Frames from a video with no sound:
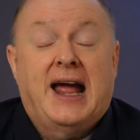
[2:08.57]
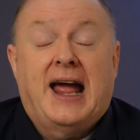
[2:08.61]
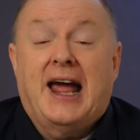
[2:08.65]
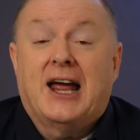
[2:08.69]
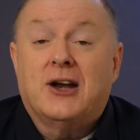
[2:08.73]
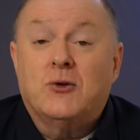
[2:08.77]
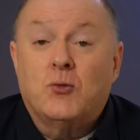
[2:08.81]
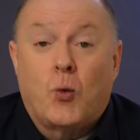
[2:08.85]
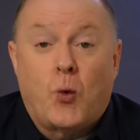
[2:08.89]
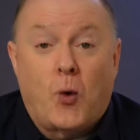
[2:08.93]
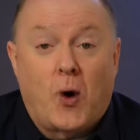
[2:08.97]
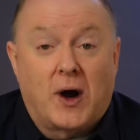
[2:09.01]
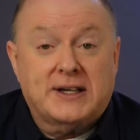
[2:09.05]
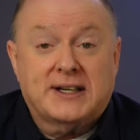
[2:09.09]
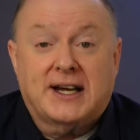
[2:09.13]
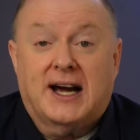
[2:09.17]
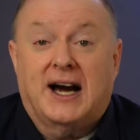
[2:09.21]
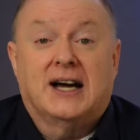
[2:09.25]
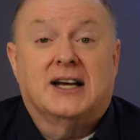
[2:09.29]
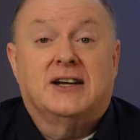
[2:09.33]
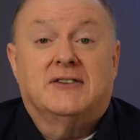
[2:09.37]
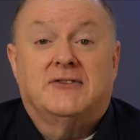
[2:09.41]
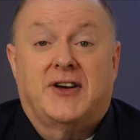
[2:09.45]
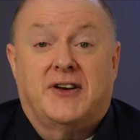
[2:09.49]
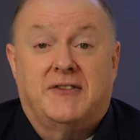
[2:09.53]
And what
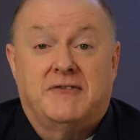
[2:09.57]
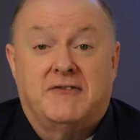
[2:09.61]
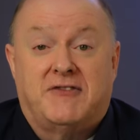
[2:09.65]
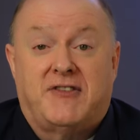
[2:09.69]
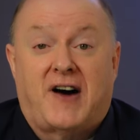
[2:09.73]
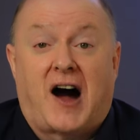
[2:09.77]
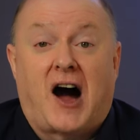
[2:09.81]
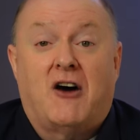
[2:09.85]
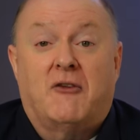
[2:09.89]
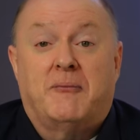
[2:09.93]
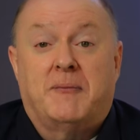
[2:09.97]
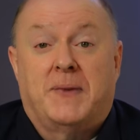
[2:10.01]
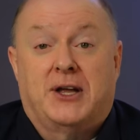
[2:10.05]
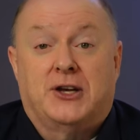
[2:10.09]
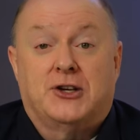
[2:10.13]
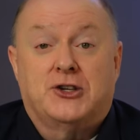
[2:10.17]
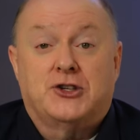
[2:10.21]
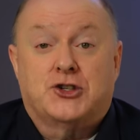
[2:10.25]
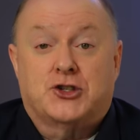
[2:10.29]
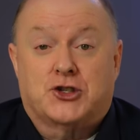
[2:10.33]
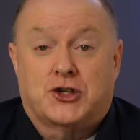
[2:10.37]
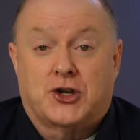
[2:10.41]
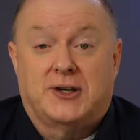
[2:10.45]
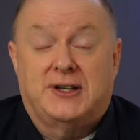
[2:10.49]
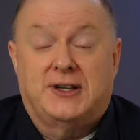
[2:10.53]
kind of involvement
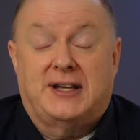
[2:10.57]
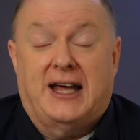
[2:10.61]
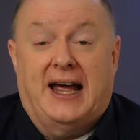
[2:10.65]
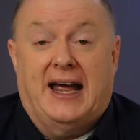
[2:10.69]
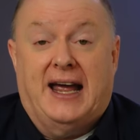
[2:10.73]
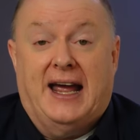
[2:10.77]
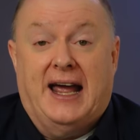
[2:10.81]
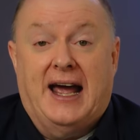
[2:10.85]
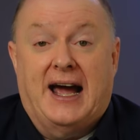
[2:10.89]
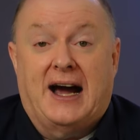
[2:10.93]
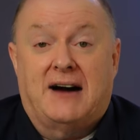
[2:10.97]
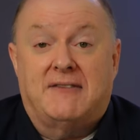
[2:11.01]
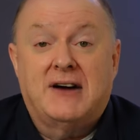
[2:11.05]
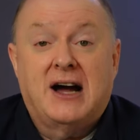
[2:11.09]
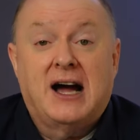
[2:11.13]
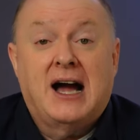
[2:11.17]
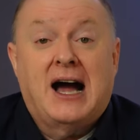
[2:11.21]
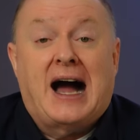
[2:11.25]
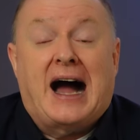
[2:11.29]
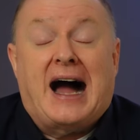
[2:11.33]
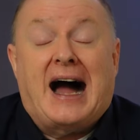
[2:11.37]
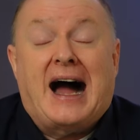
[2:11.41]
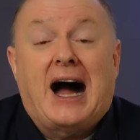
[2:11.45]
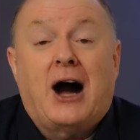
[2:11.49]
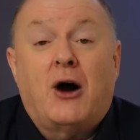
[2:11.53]
should they have?
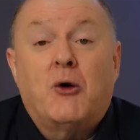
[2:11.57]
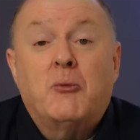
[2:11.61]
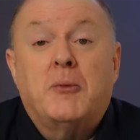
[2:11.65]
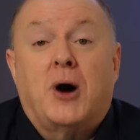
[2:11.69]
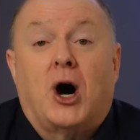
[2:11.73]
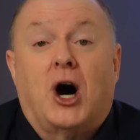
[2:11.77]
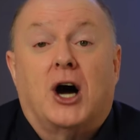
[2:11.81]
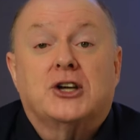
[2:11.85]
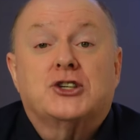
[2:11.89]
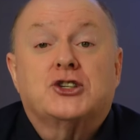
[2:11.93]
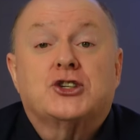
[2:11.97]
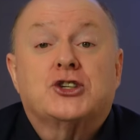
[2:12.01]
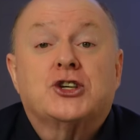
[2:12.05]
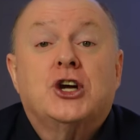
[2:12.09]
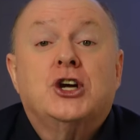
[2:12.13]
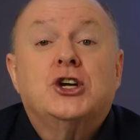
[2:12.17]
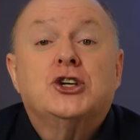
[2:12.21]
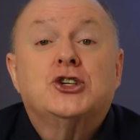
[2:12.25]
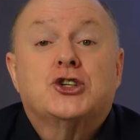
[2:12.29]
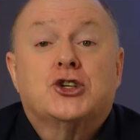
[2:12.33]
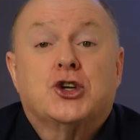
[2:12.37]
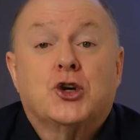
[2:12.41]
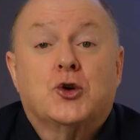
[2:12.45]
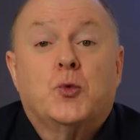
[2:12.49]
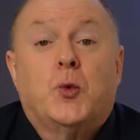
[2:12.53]
How much
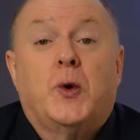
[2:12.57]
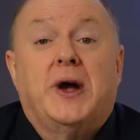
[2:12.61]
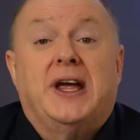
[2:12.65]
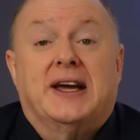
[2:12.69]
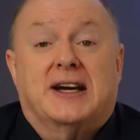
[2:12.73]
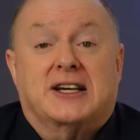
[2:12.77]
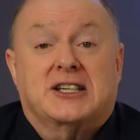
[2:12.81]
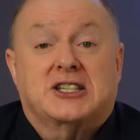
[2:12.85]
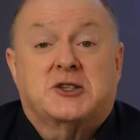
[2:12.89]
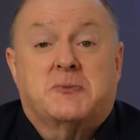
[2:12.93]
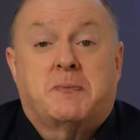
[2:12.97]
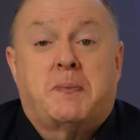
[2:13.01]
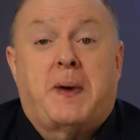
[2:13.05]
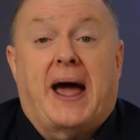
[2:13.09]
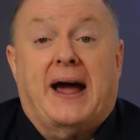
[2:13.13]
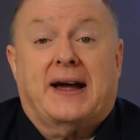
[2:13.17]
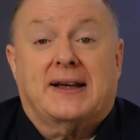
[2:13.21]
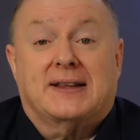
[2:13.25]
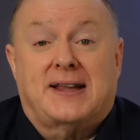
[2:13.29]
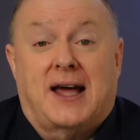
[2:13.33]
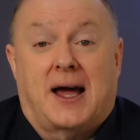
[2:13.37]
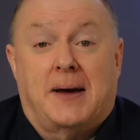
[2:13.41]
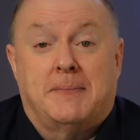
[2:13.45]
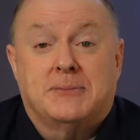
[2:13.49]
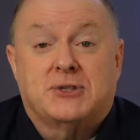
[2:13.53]
should we
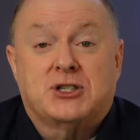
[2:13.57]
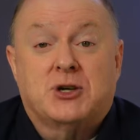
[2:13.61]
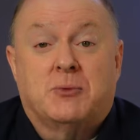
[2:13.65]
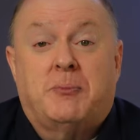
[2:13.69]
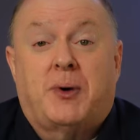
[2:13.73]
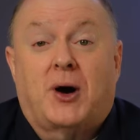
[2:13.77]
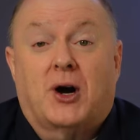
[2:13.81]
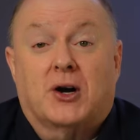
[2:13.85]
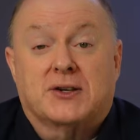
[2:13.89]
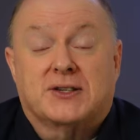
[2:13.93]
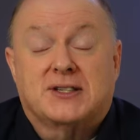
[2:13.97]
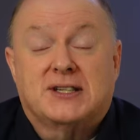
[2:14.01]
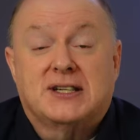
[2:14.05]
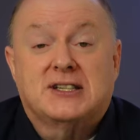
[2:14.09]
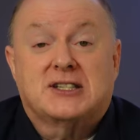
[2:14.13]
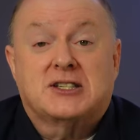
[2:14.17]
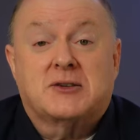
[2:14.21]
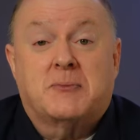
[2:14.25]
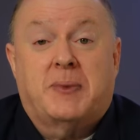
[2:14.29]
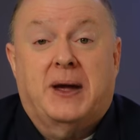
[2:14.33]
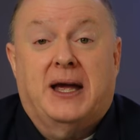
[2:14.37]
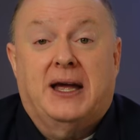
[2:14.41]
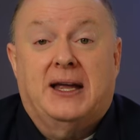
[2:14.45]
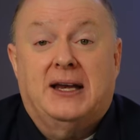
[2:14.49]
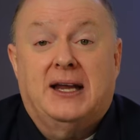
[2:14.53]
expect them to
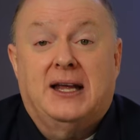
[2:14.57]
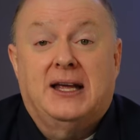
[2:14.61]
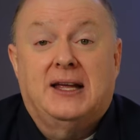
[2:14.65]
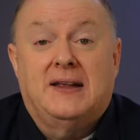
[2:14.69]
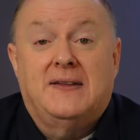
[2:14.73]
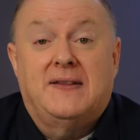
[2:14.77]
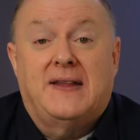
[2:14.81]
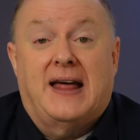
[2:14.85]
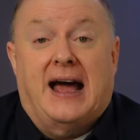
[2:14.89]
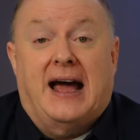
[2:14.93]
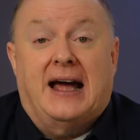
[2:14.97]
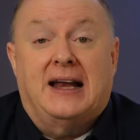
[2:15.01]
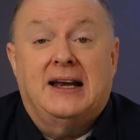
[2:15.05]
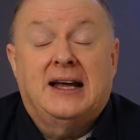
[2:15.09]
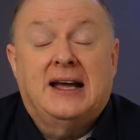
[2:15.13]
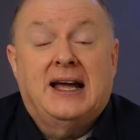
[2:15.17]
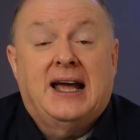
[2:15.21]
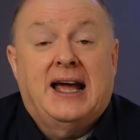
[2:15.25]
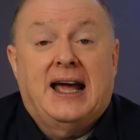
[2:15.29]
participate in that?